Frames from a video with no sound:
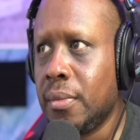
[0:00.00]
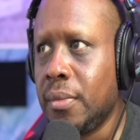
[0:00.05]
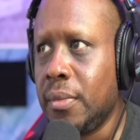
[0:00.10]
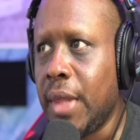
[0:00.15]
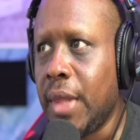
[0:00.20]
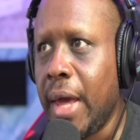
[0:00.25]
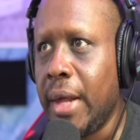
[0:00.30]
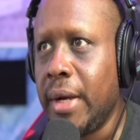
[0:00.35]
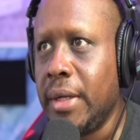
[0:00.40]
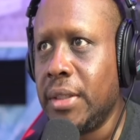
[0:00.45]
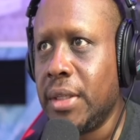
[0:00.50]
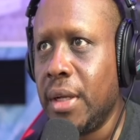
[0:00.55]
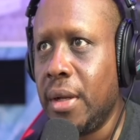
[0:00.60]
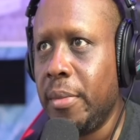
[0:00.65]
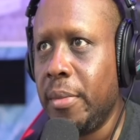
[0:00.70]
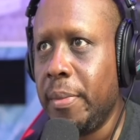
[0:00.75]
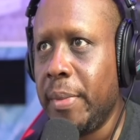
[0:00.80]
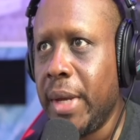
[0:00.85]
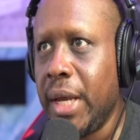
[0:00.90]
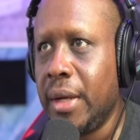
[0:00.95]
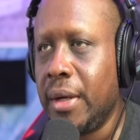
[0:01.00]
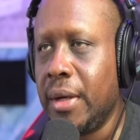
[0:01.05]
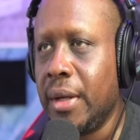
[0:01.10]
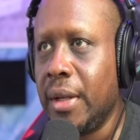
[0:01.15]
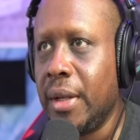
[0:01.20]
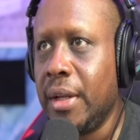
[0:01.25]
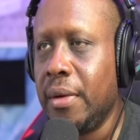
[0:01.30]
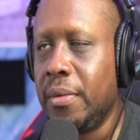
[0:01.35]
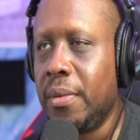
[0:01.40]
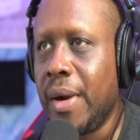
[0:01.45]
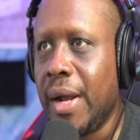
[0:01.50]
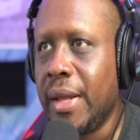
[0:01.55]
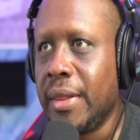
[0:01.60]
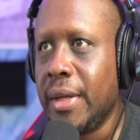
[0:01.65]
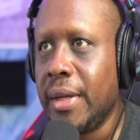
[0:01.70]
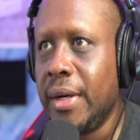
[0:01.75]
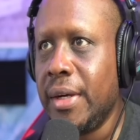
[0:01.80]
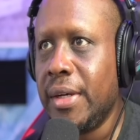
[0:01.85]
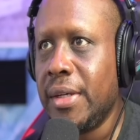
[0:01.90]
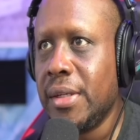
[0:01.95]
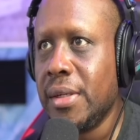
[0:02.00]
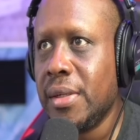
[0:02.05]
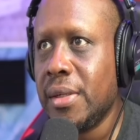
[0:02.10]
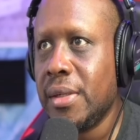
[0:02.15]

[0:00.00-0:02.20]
That is Imane Khelif right there.